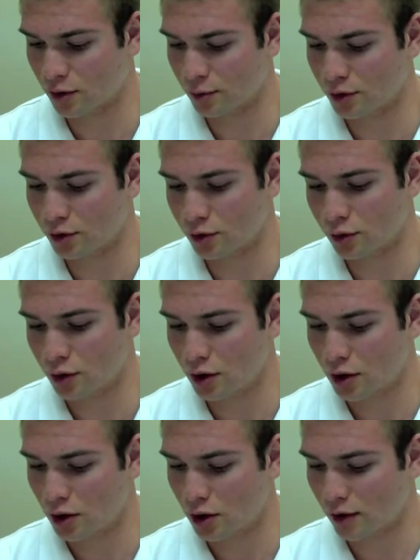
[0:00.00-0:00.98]
knew.
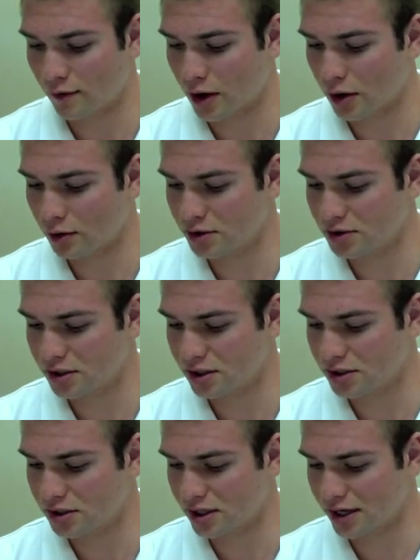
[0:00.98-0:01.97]
Of all the
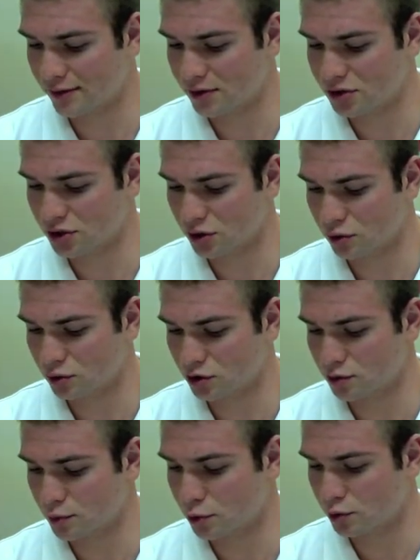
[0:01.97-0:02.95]
seeds he'd ever sown,
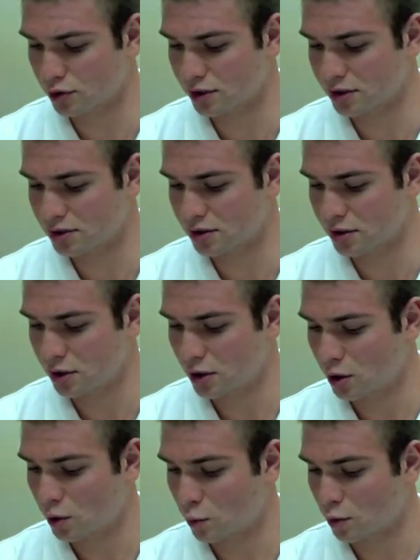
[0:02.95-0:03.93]
Spookly's
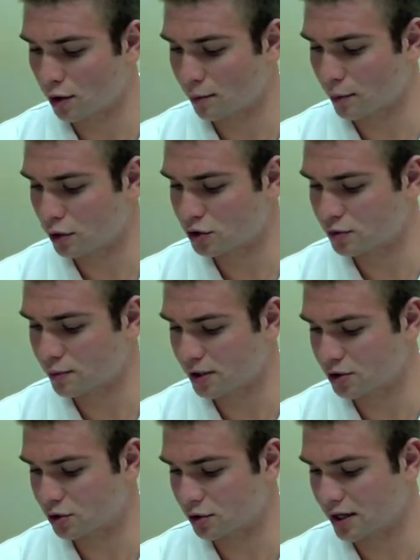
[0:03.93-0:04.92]
were the most
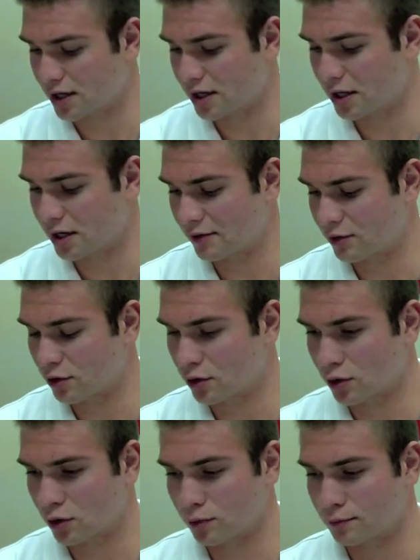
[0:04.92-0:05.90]
special that he had ever grown.